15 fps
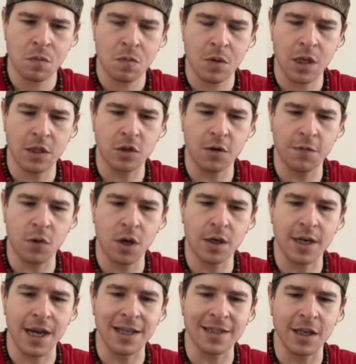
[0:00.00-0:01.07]
It's overall
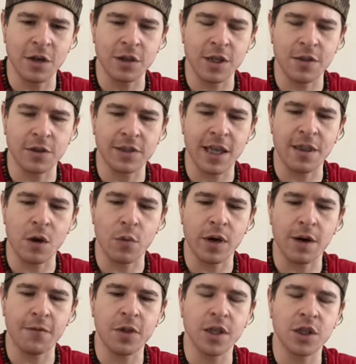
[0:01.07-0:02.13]
nice energy. They're saying that
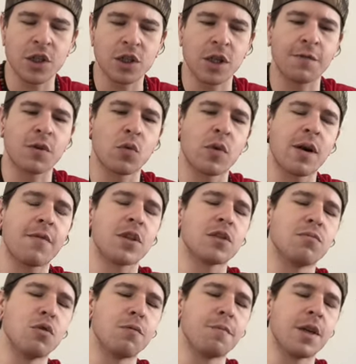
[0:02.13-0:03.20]
whatever this shift or whatever
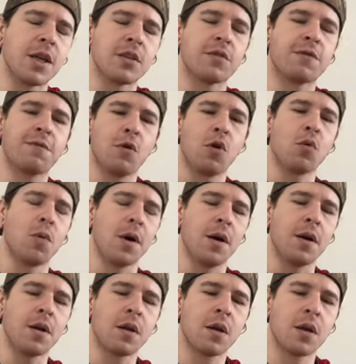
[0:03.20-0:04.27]
this movement is
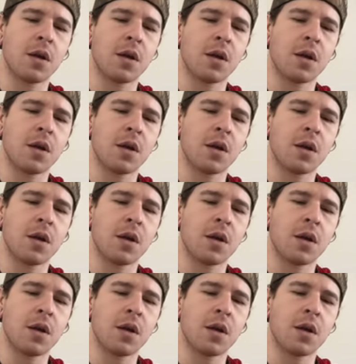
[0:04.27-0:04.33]
forward,